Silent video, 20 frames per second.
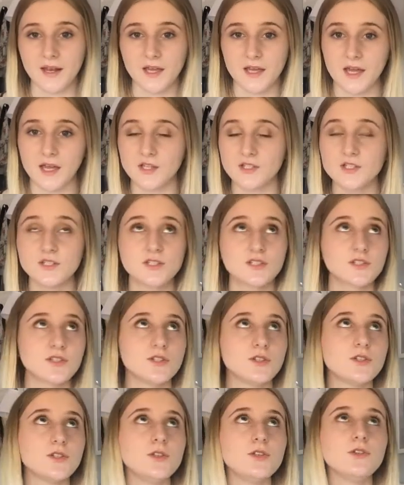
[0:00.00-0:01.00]
like I just
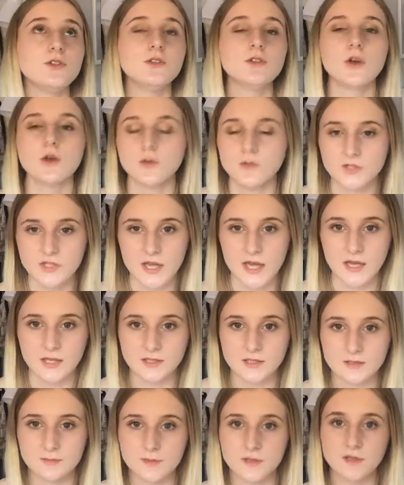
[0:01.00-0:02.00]
stood no
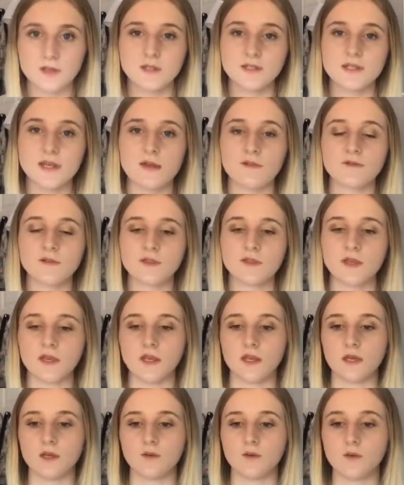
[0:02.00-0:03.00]
chance because
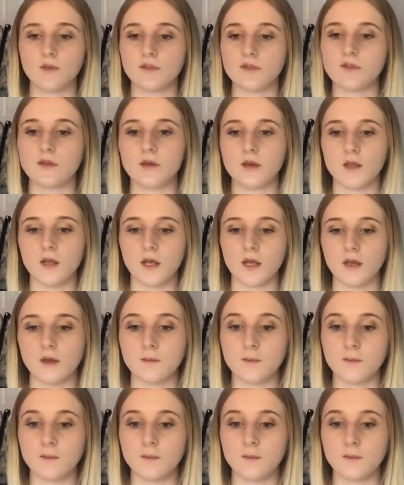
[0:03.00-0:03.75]
everything, all the like